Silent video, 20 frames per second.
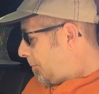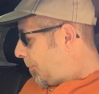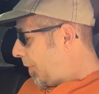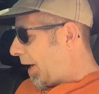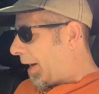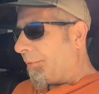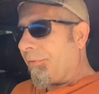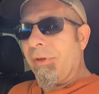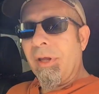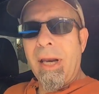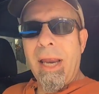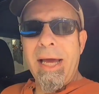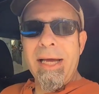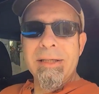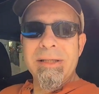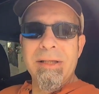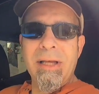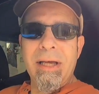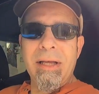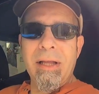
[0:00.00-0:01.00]
But the
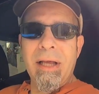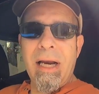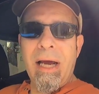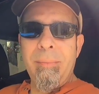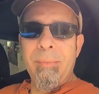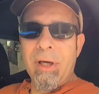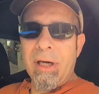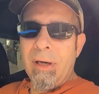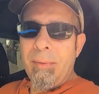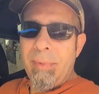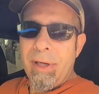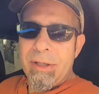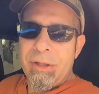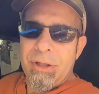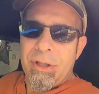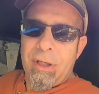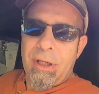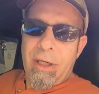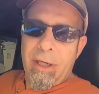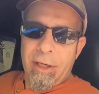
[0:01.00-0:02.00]
last thing that I'm going to
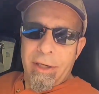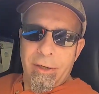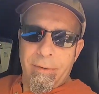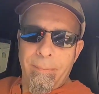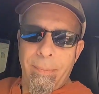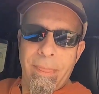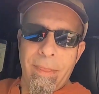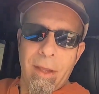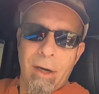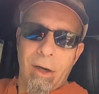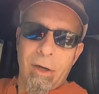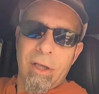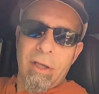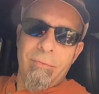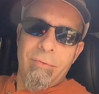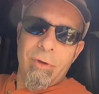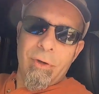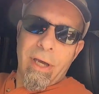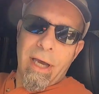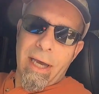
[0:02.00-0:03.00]
mention here, and I'll
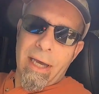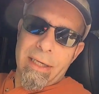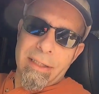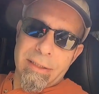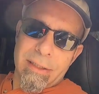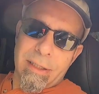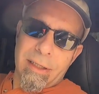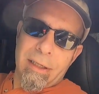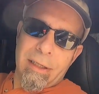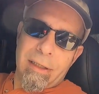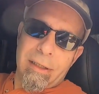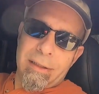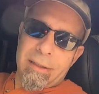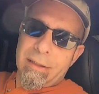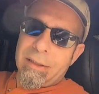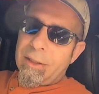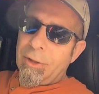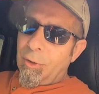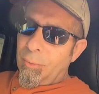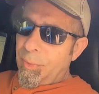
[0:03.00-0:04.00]
give you guys a
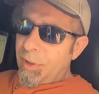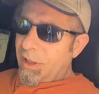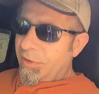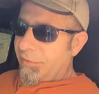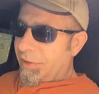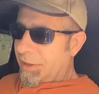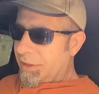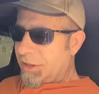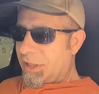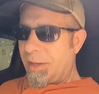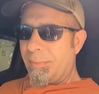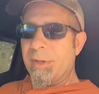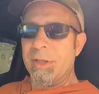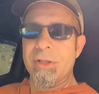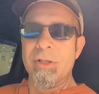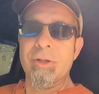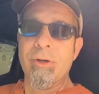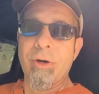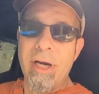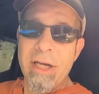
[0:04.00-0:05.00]
little bit of a
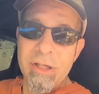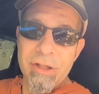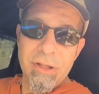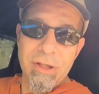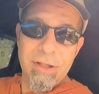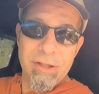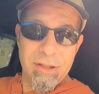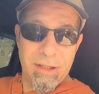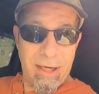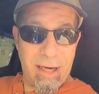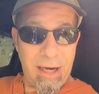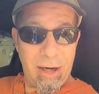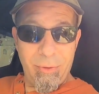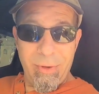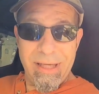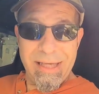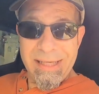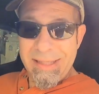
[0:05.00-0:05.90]
demonstration as to how